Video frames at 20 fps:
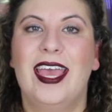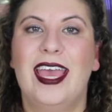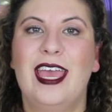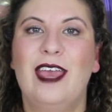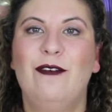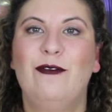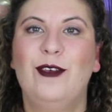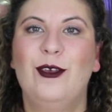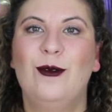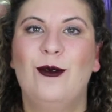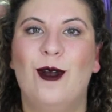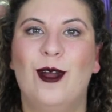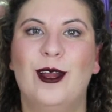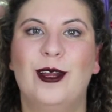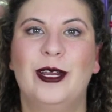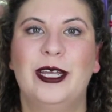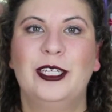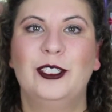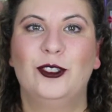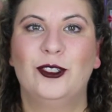If you
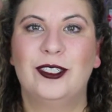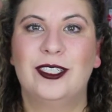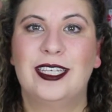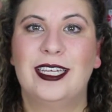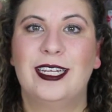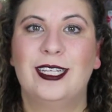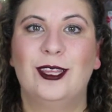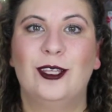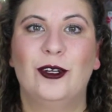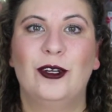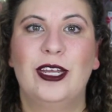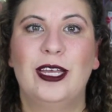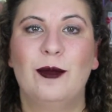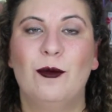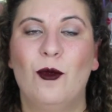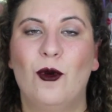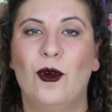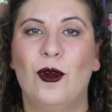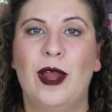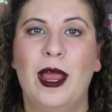are interested in
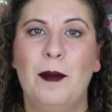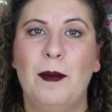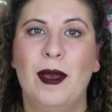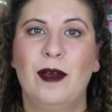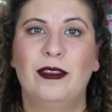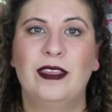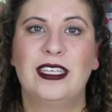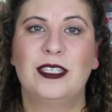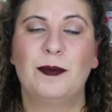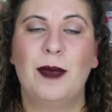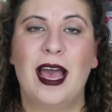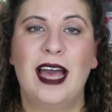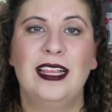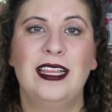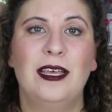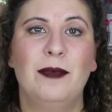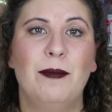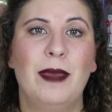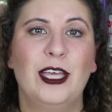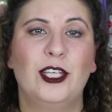learning more about this palette,